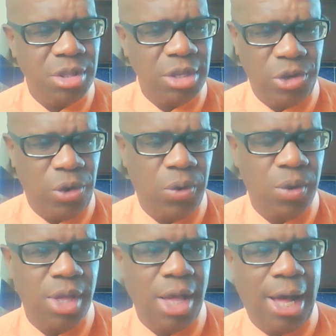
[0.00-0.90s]
you
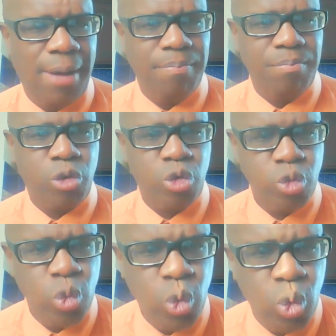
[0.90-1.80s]
know, um,
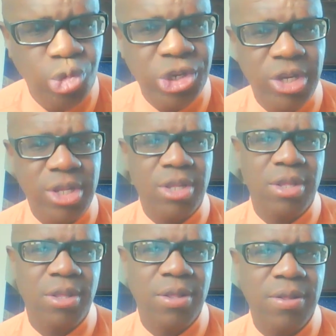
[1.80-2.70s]
crude,
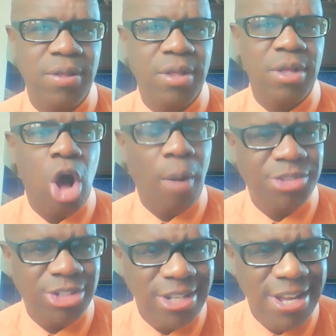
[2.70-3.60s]

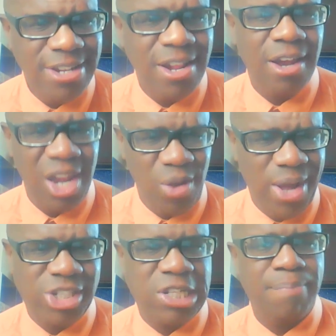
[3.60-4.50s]
obscene
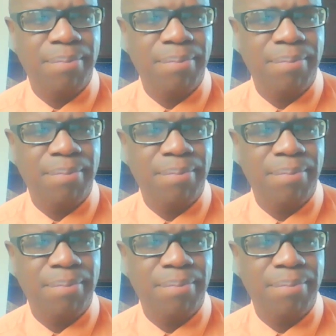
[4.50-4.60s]
lyrics